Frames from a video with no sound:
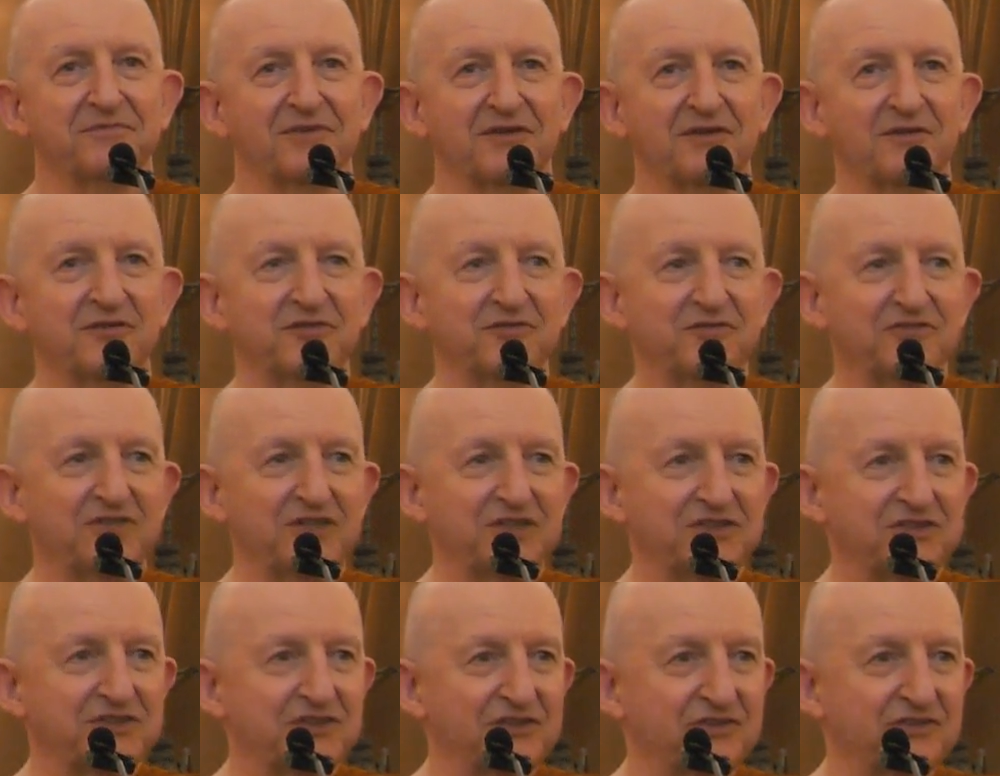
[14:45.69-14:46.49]
These
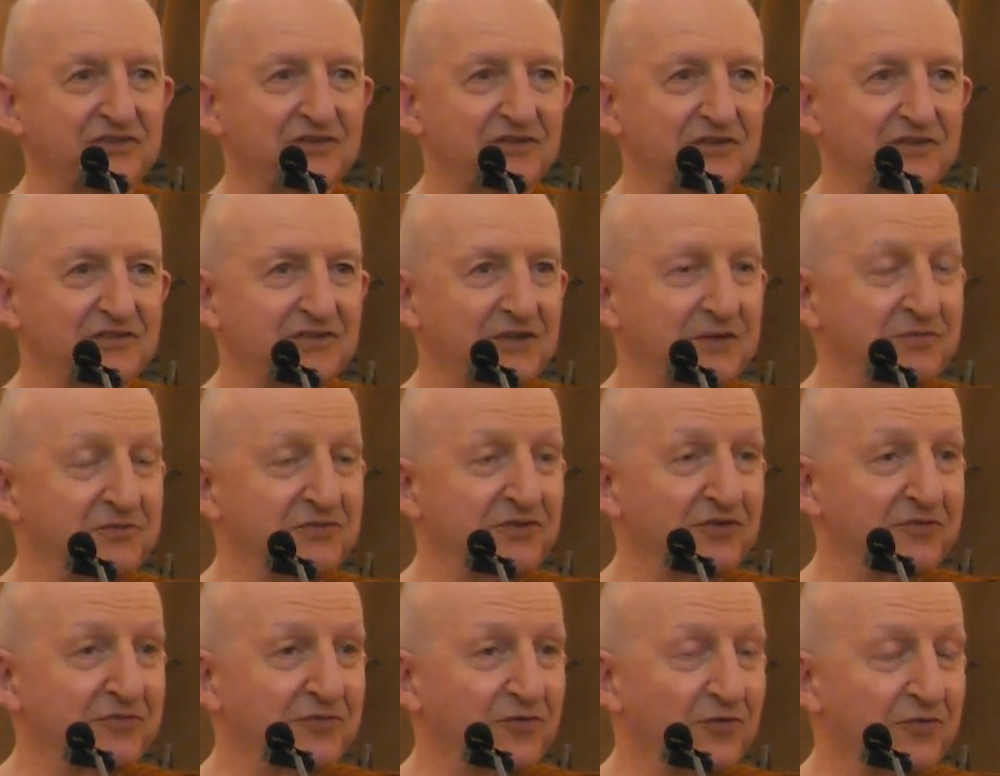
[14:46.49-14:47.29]
teachings seem
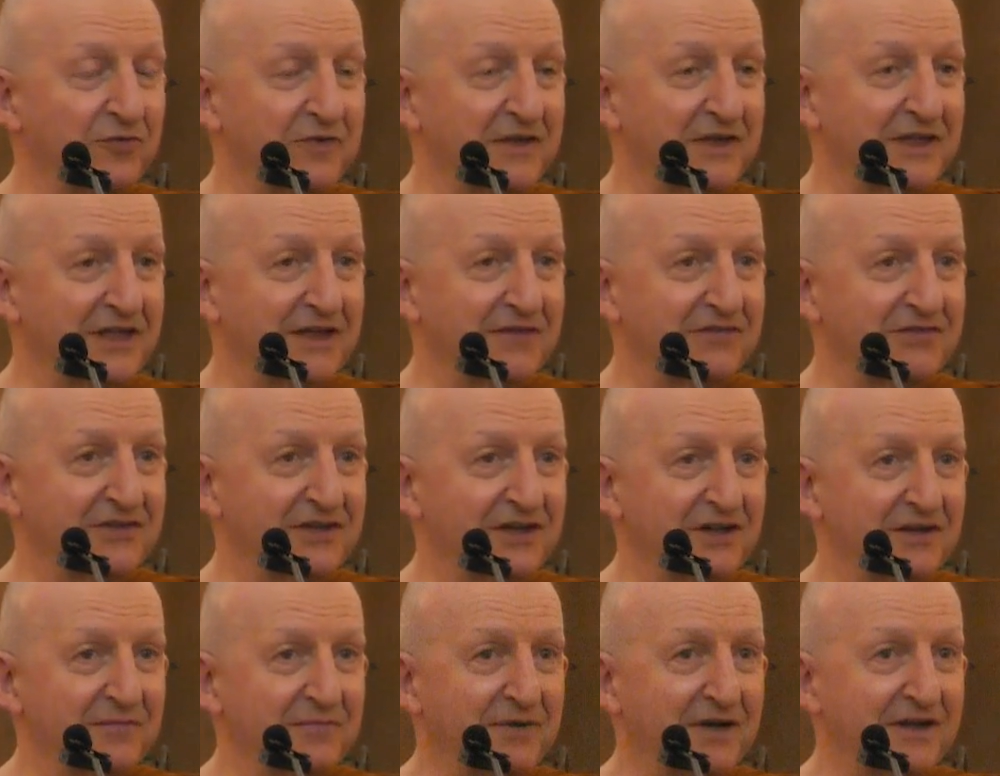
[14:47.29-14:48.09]
to have all been
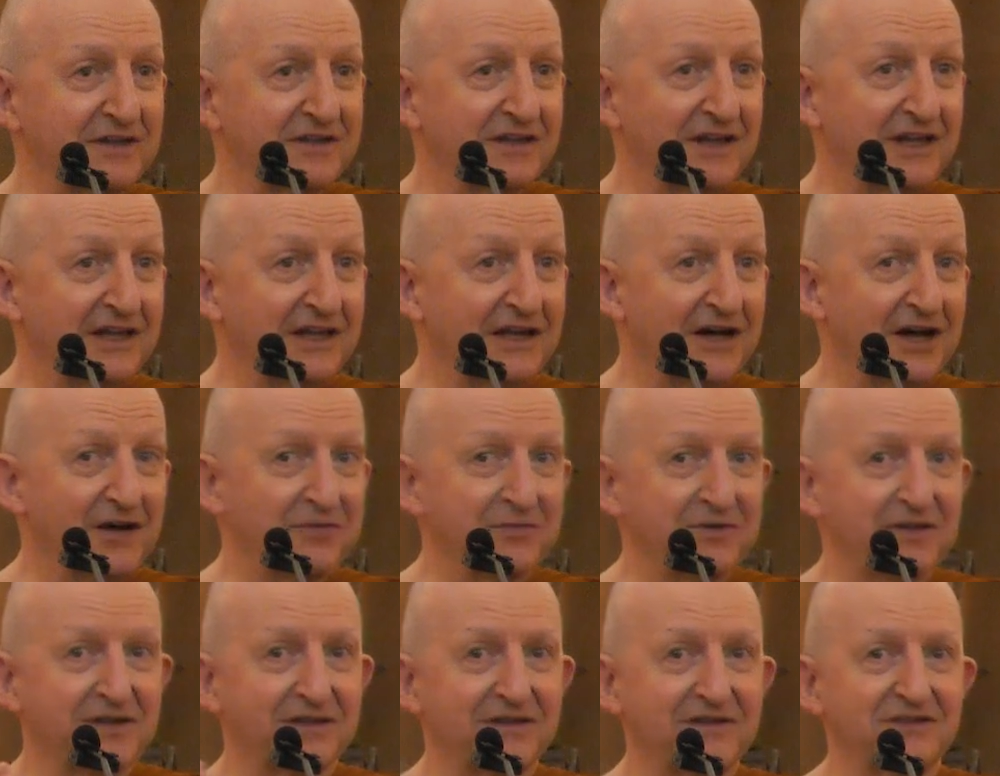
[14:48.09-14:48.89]
given in
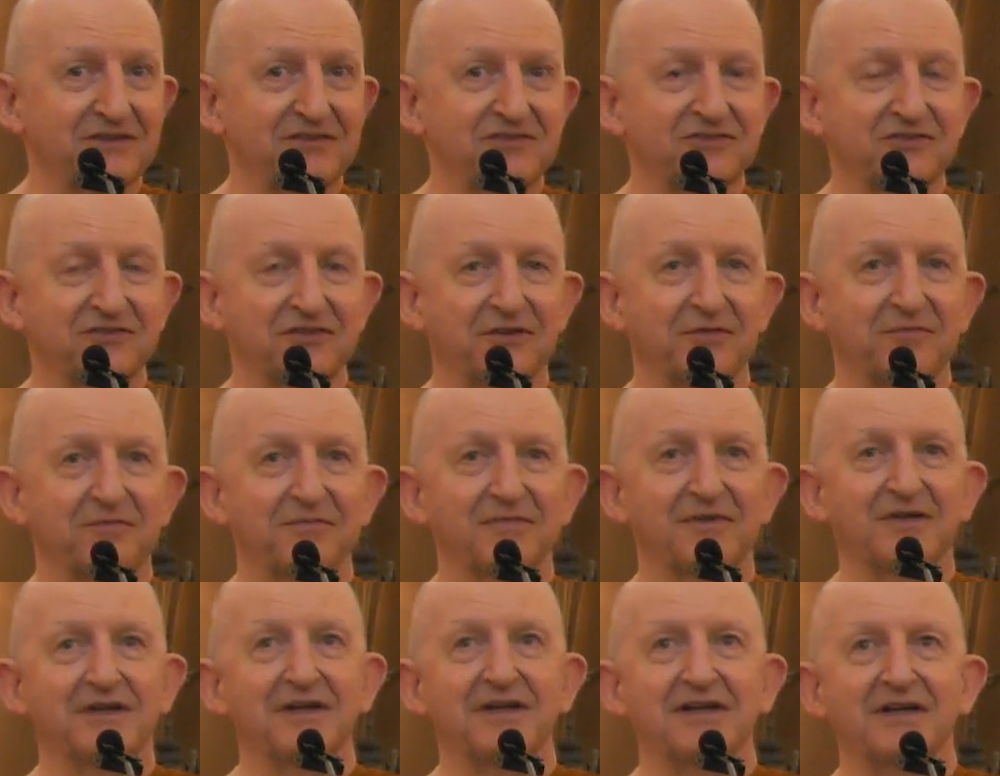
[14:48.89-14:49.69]
Pataligama,
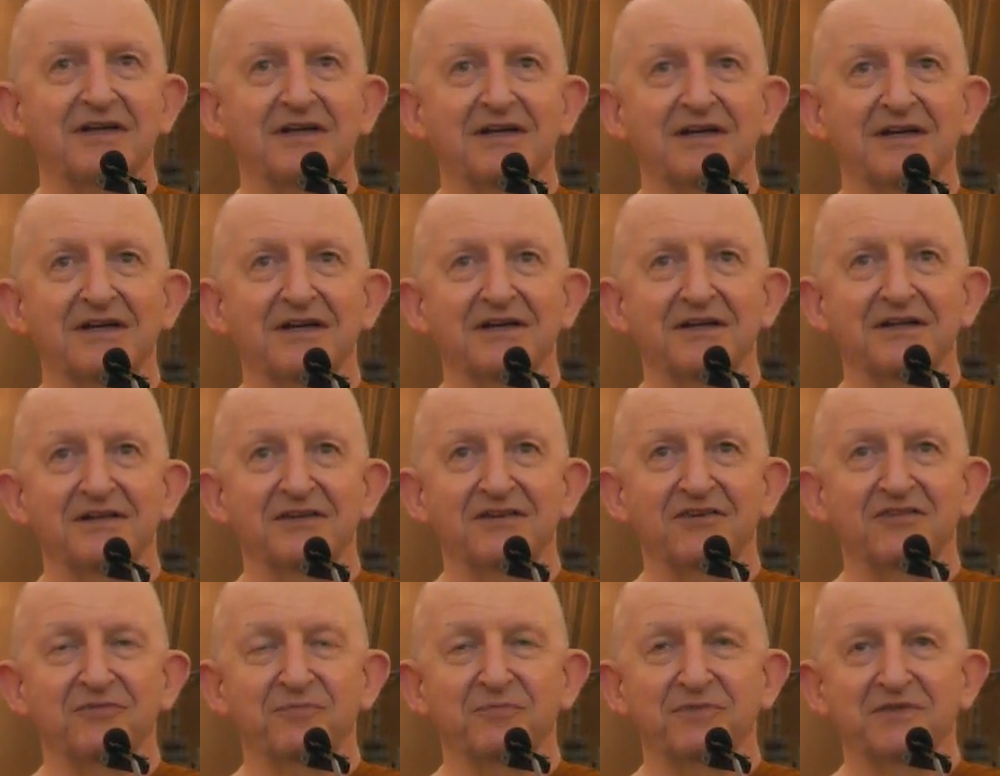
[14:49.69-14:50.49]

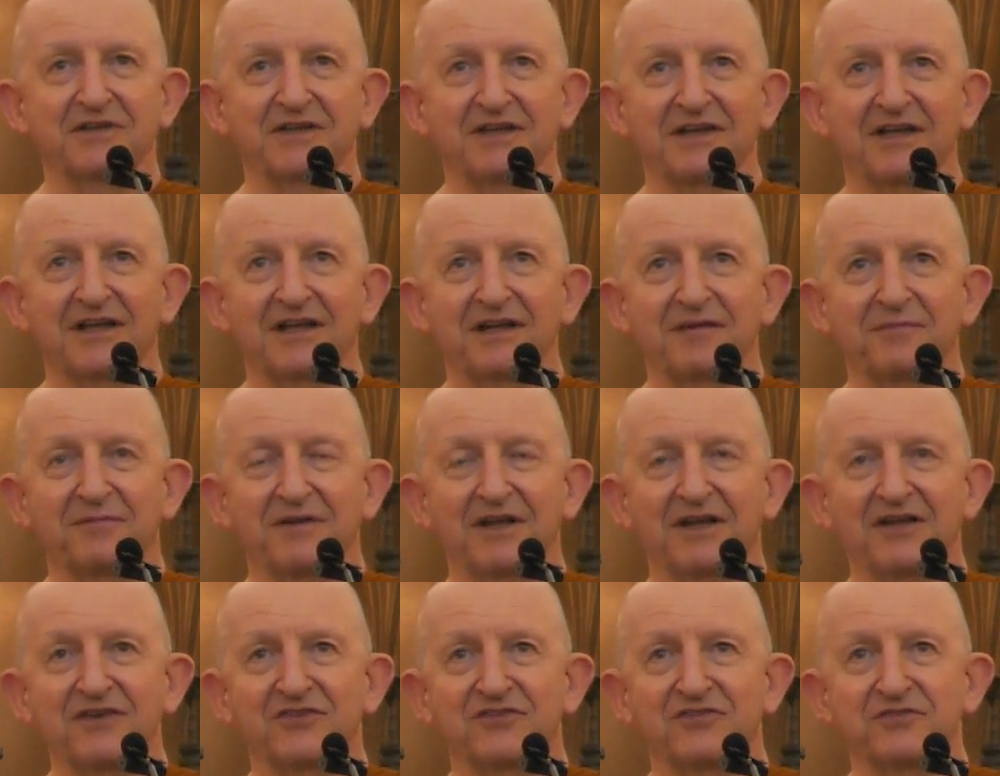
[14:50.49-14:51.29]
this particular
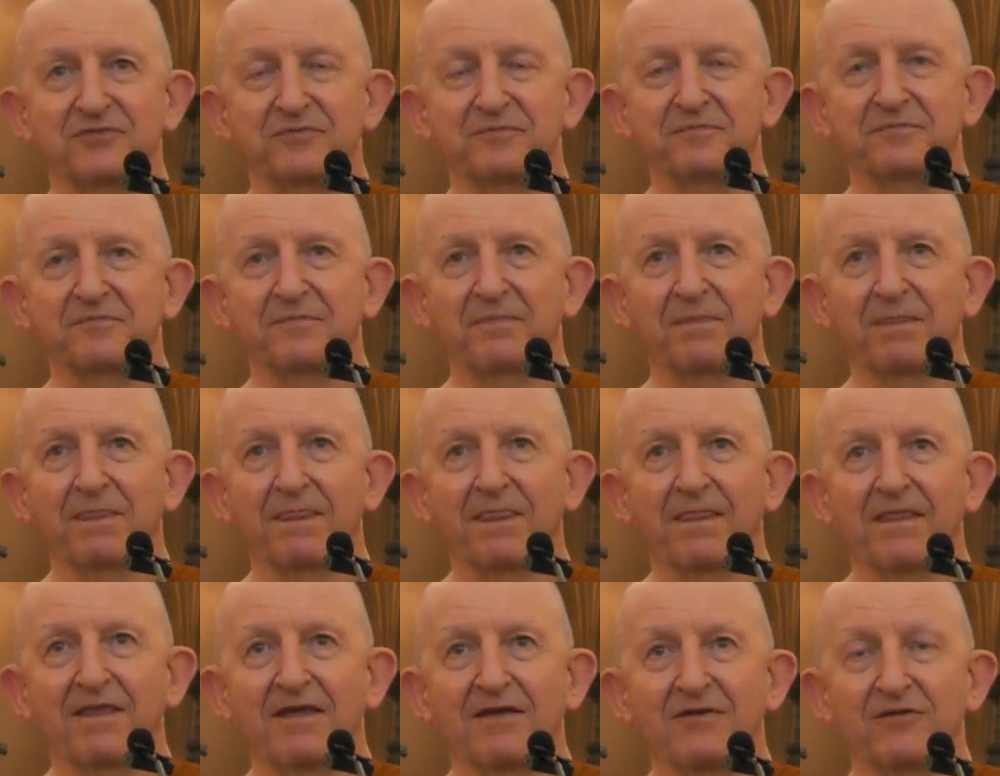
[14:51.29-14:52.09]
place,
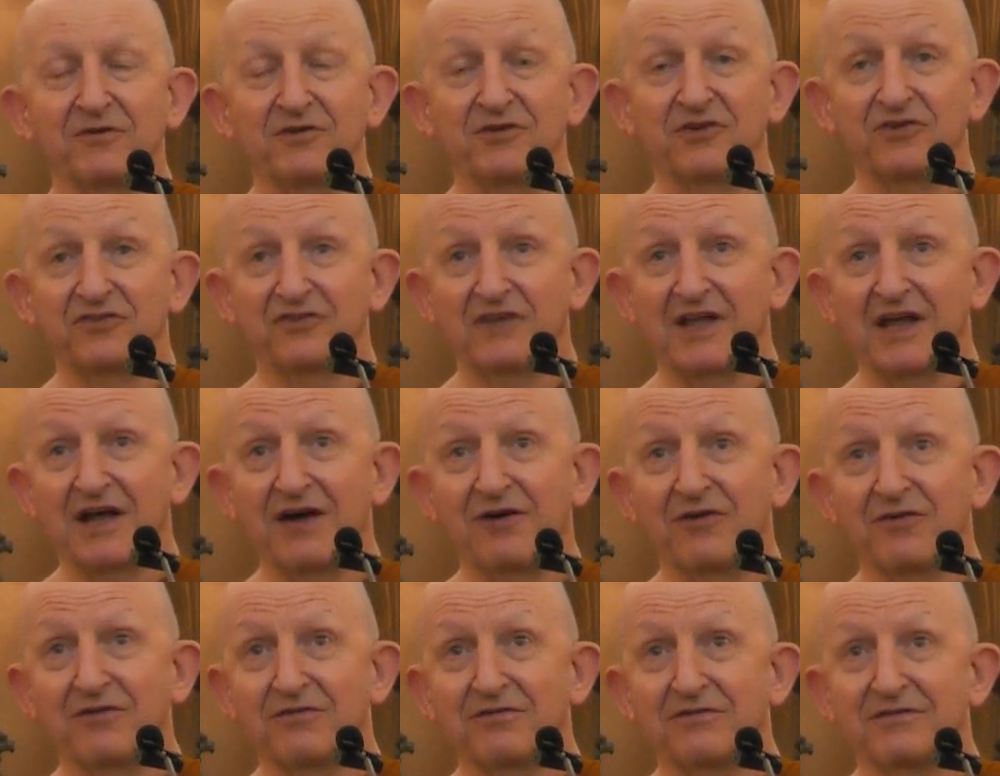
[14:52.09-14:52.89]
which is
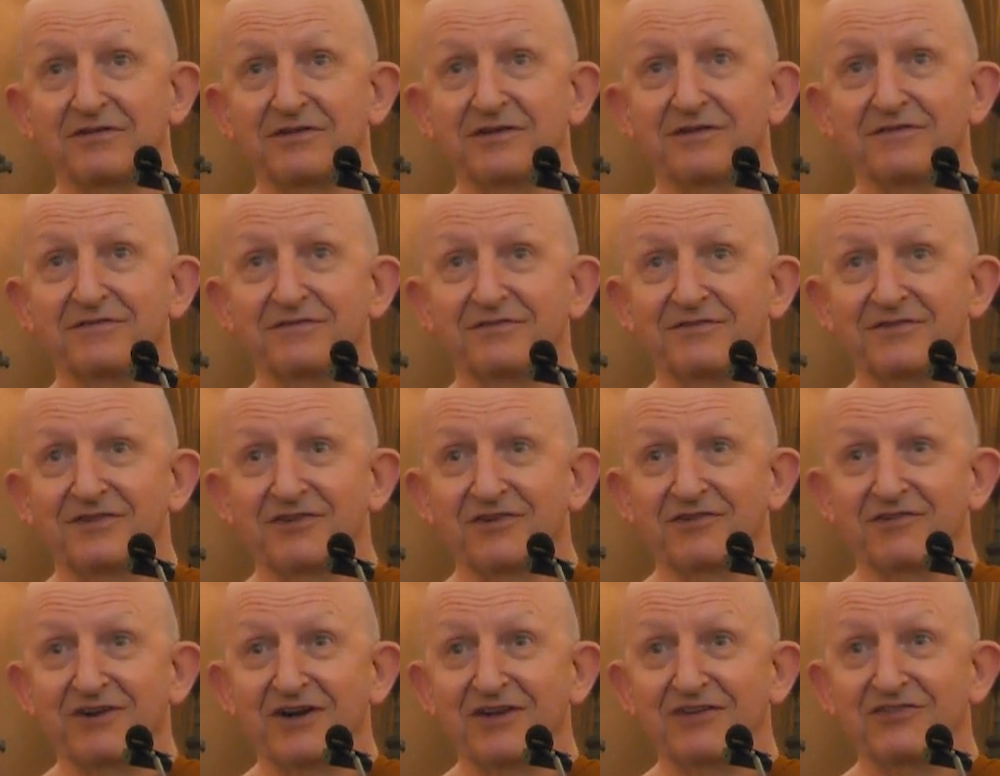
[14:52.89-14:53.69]
now
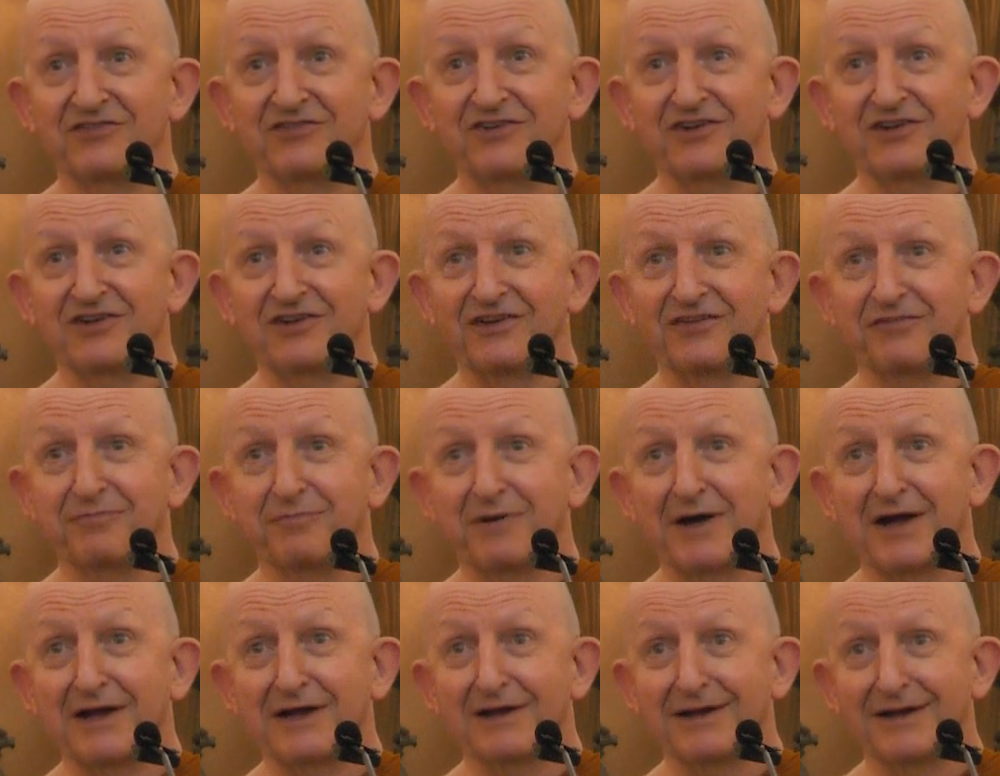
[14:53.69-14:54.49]
the great city of
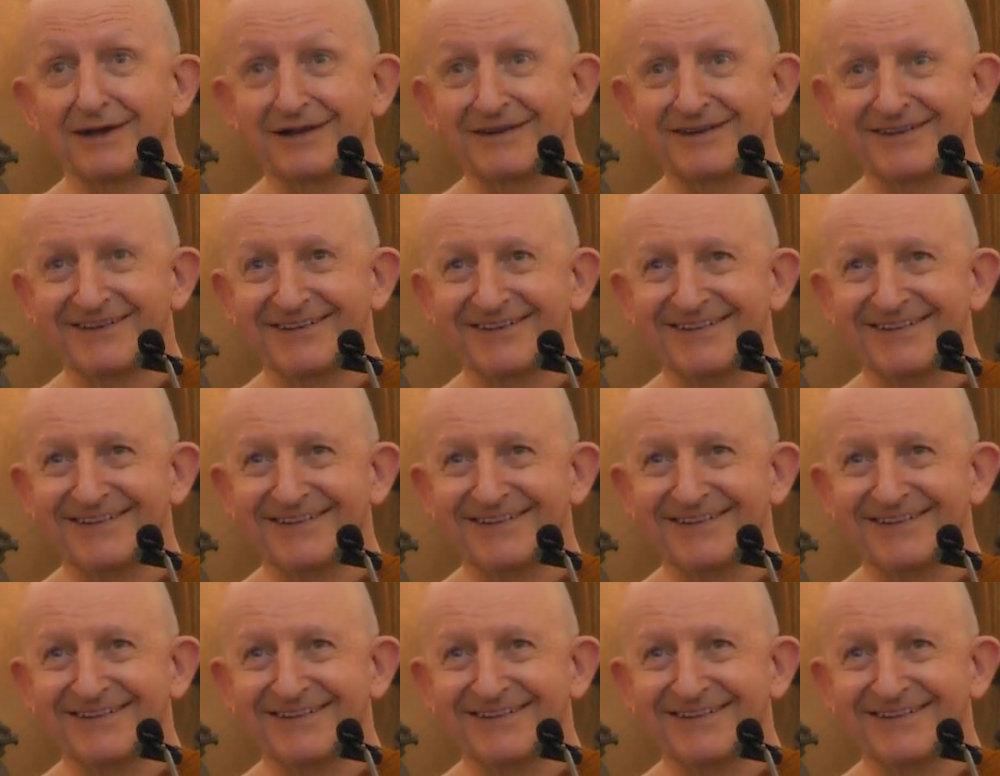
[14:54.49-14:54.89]
Patna,